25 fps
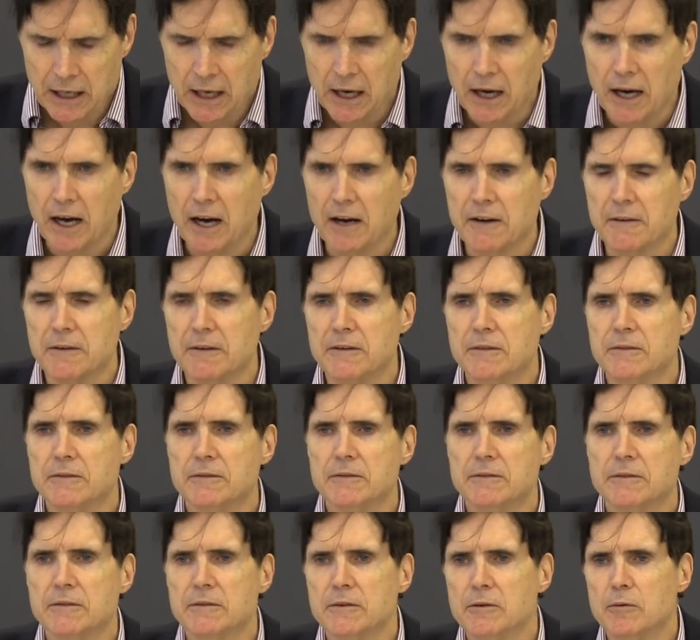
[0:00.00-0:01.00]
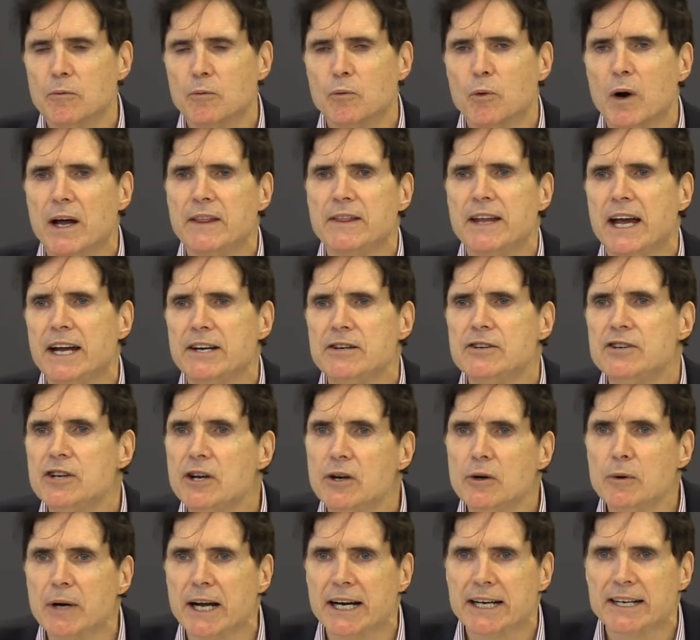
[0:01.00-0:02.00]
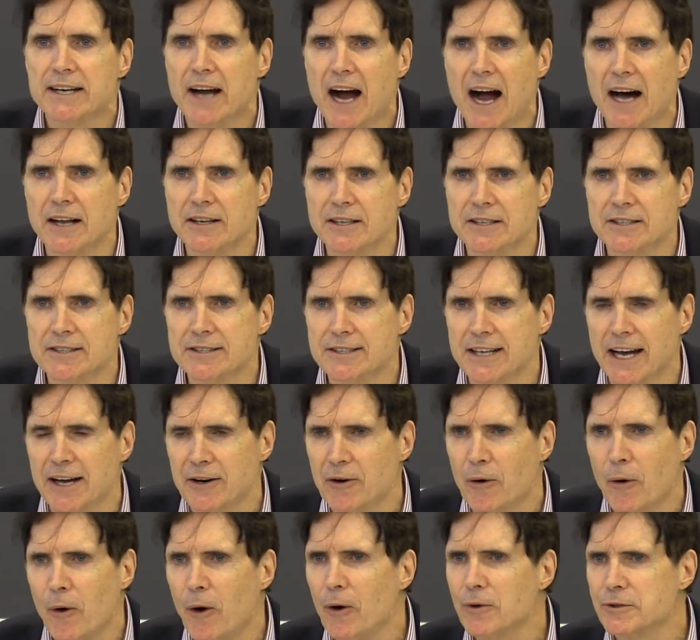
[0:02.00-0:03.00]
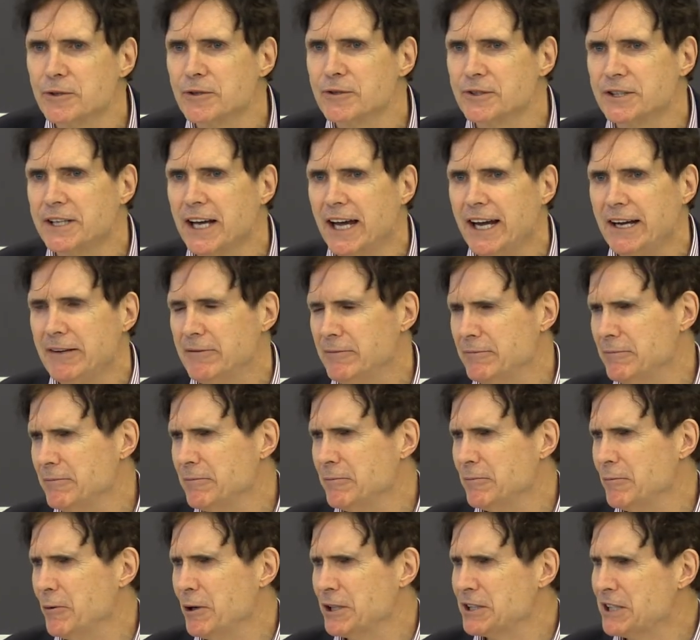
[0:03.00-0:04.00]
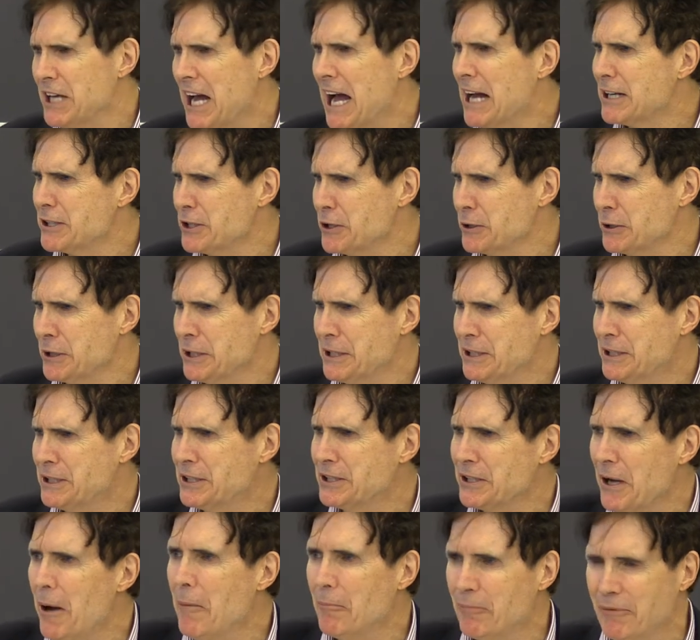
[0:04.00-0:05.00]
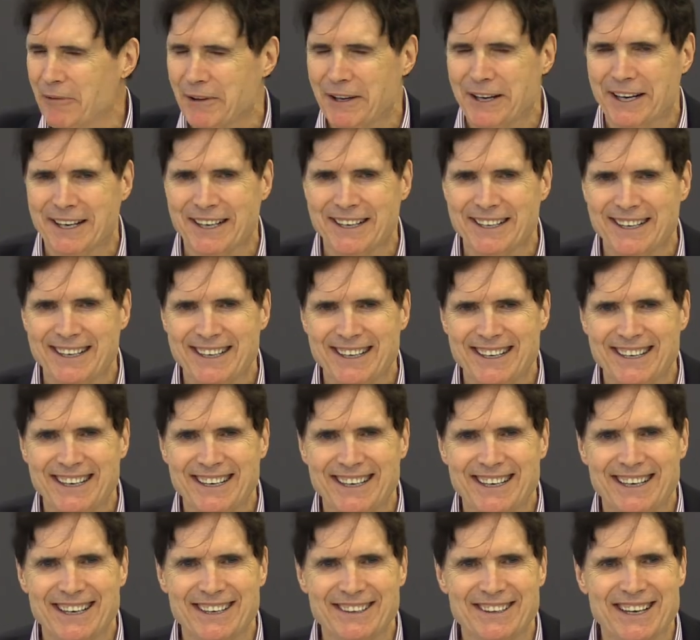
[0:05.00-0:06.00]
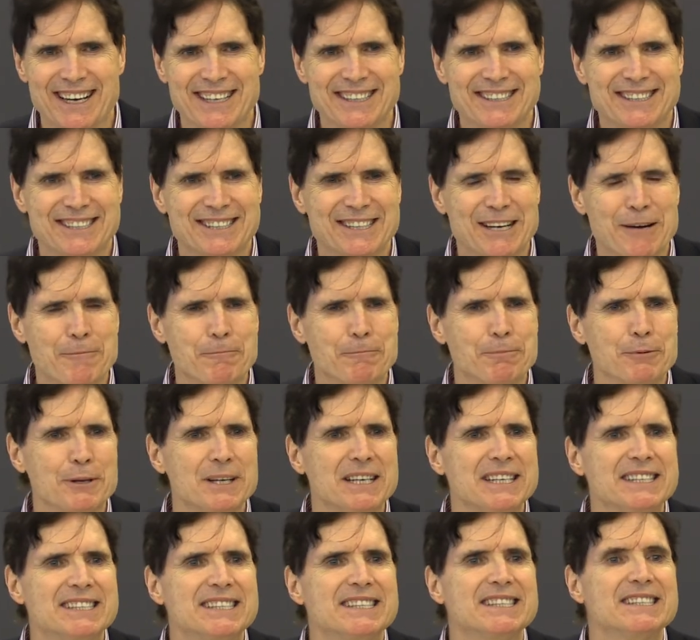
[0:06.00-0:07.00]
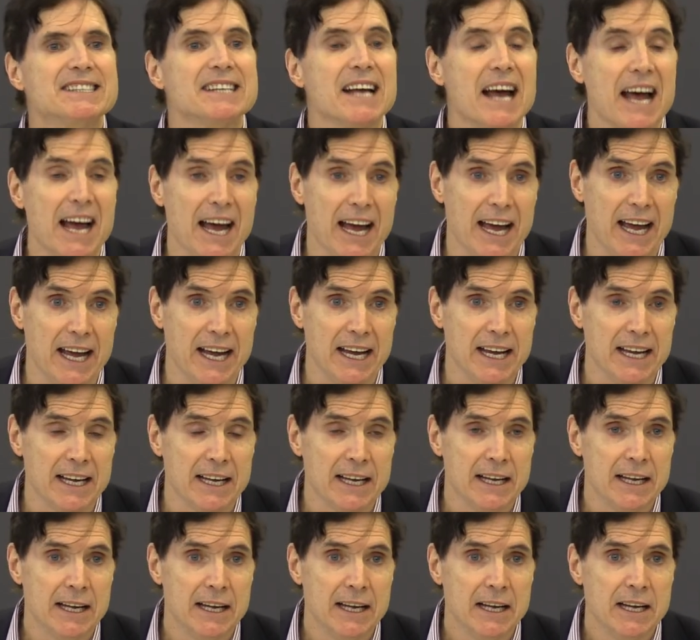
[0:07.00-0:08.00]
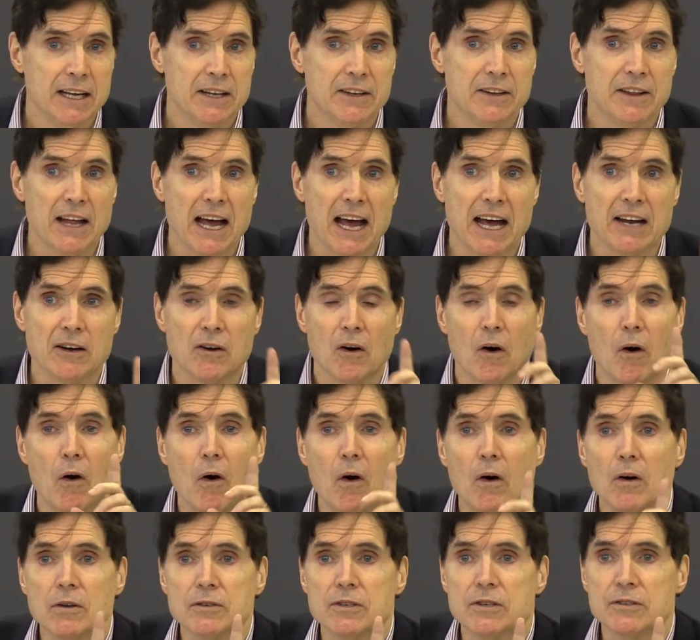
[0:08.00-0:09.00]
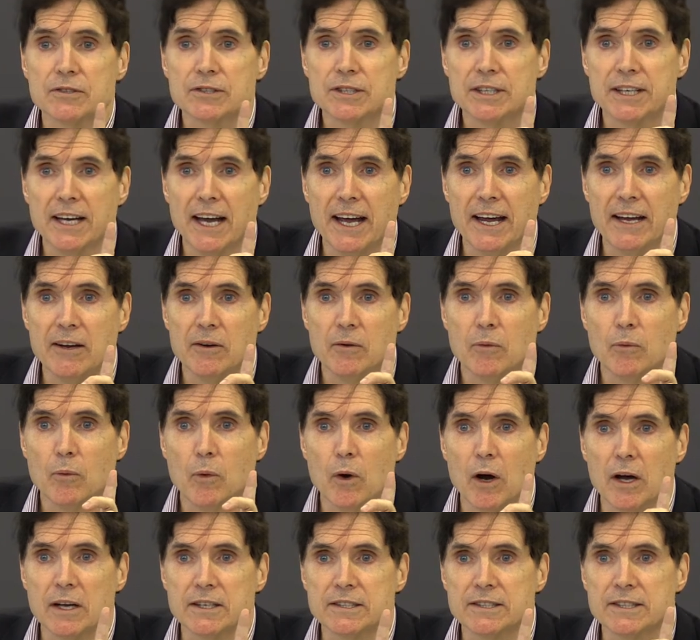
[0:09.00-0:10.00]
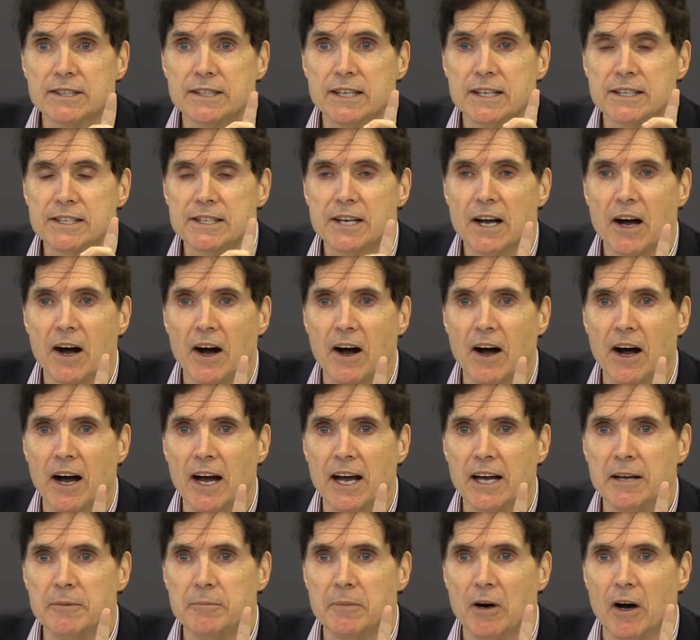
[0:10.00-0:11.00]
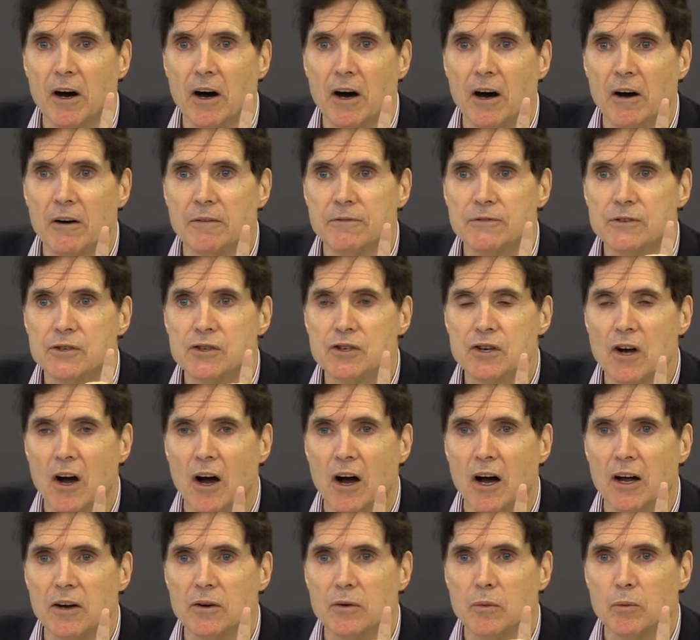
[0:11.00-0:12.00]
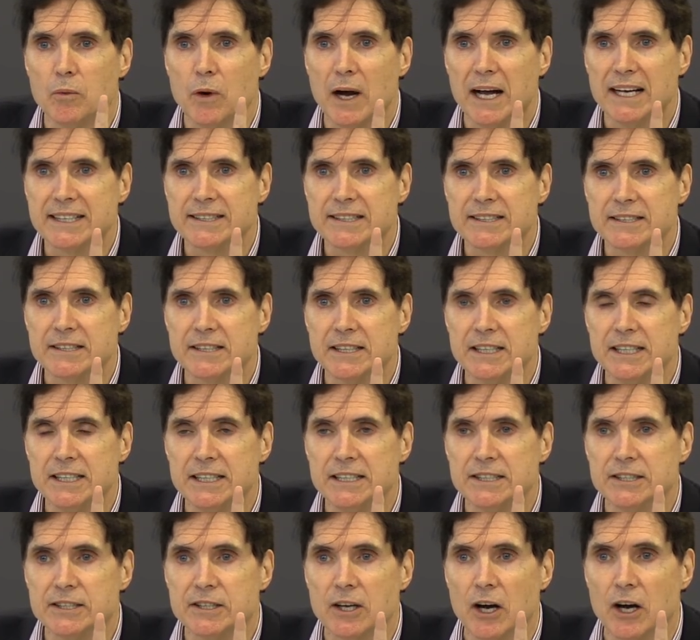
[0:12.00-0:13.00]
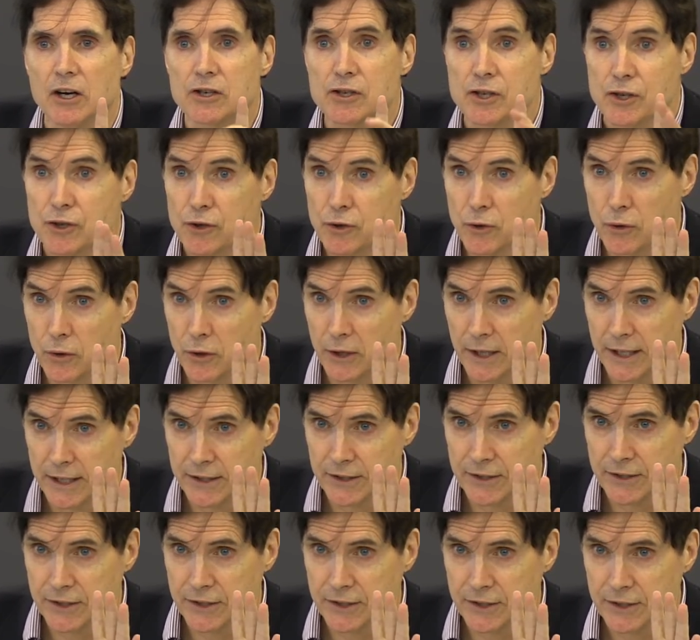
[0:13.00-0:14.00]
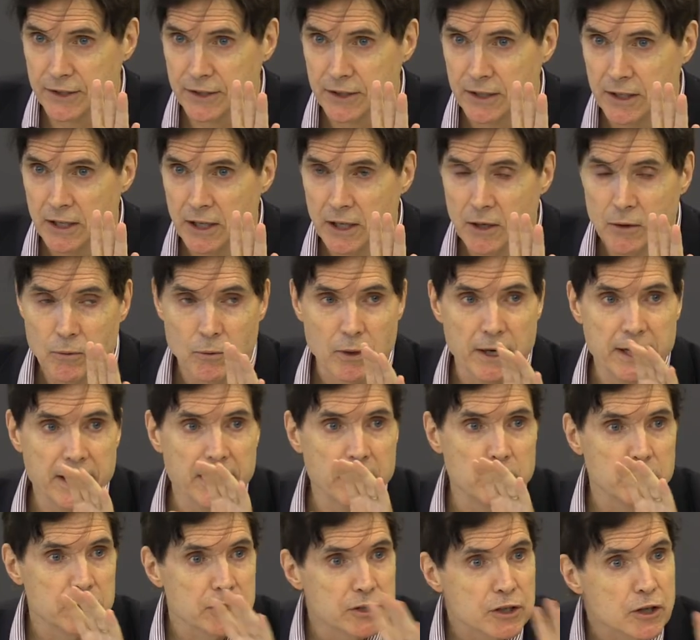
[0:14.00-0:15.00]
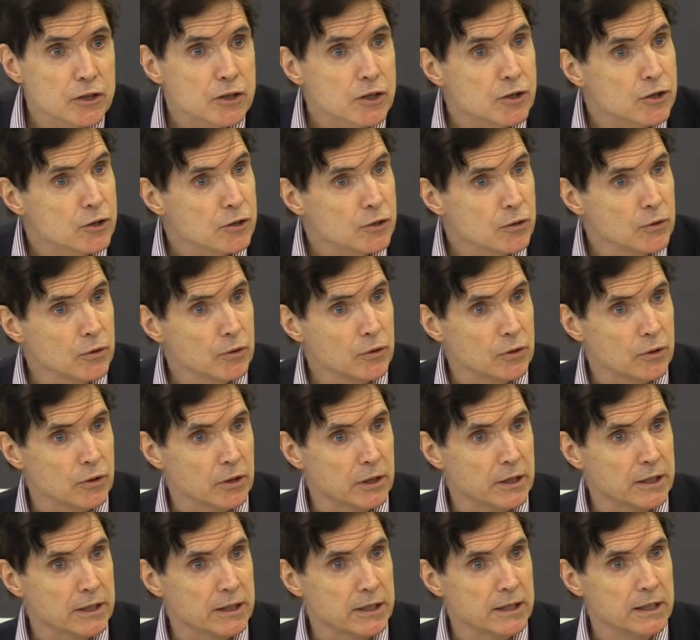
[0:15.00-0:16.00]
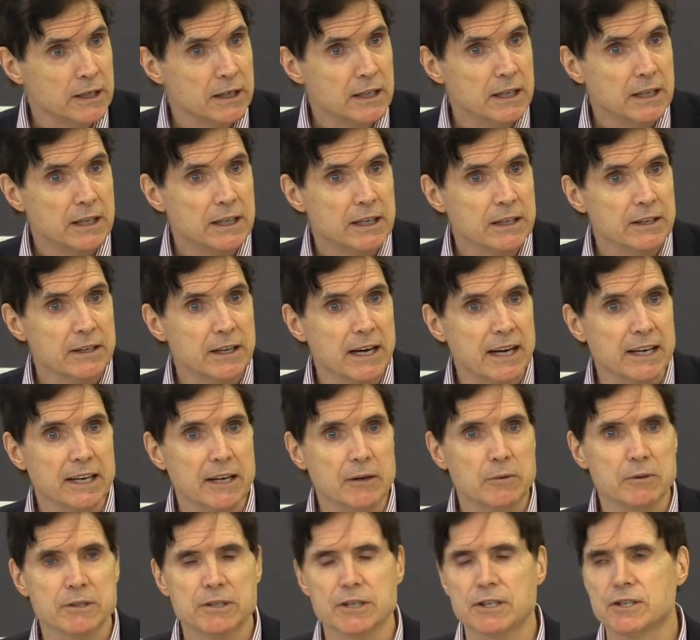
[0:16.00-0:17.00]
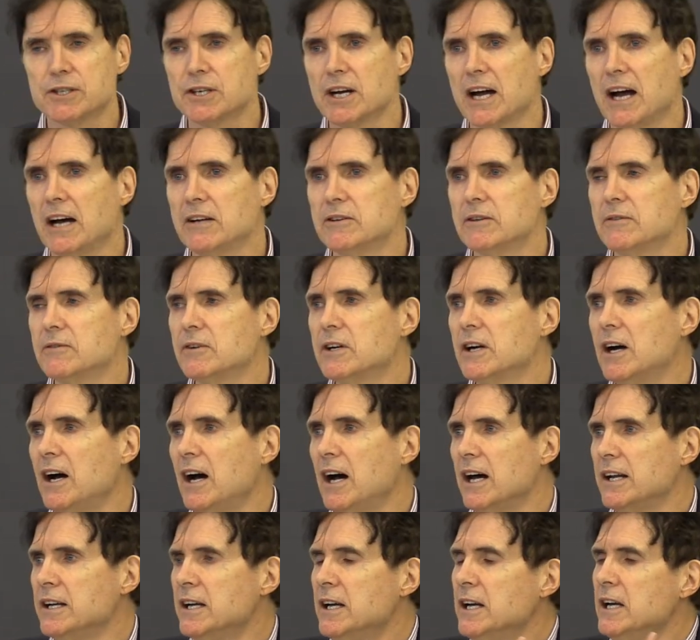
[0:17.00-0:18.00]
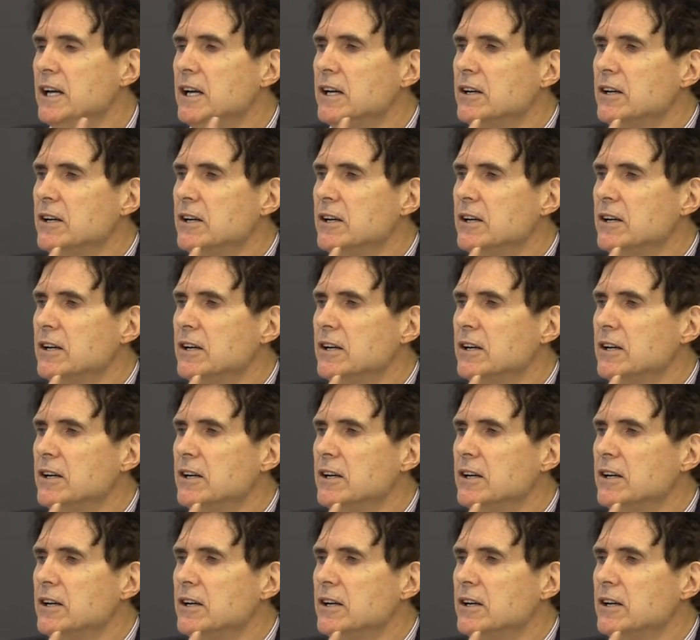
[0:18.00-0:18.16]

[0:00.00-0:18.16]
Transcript: uh, when they do acknowledge that Aldersgate was actually something, uh, they simply say that Aldersgate was the time of John Wesley's assurance, when he was assured that he was a child of God.